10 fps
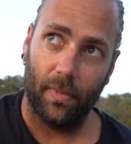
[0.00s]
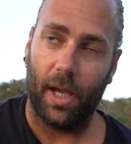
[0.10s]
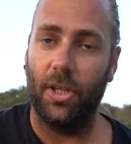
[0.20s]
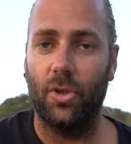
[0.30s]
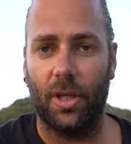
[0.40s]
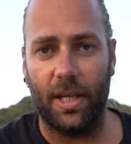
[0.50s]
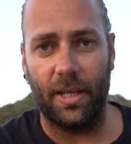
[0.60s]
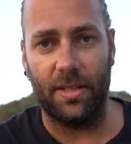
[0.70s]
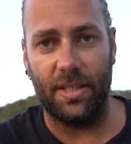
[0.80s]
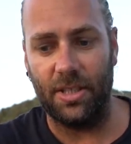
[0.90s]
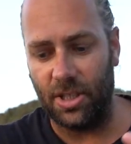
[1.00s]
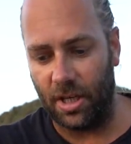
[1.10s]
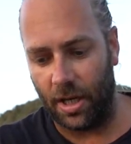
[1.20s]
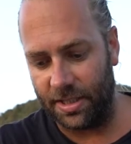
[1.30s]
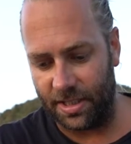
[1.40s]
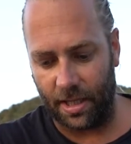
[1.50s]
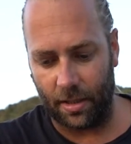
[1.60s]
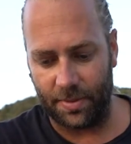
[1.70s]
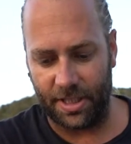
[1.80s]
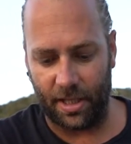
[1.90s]
and you're going to hear the DJI
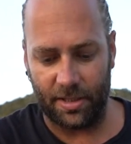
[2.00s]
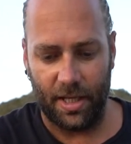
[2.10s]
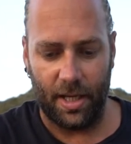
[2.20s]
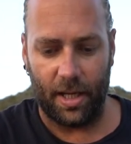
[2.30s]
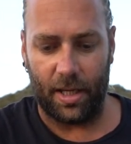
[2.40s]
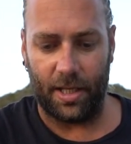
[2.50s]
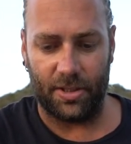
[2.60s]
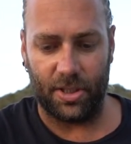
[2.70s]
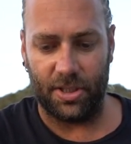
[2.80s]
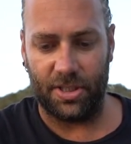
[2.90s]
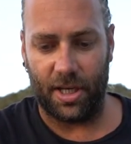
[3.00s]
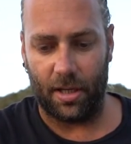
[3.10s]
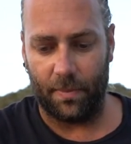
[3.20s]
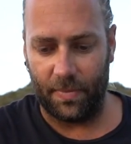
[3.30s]
startup sound, and that's going to start up.